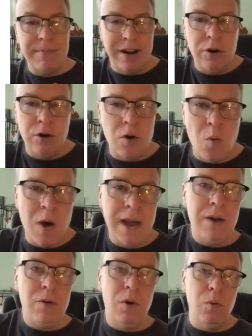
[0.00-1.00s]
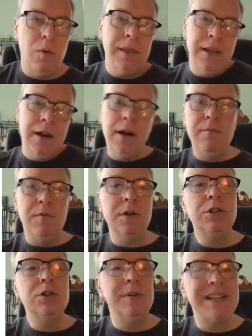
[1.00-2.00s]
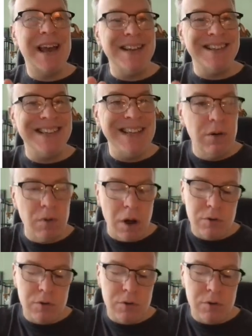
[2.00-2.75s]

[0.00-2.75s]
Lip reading: I don't know why I wrote 1 there at first. So it's got a 0.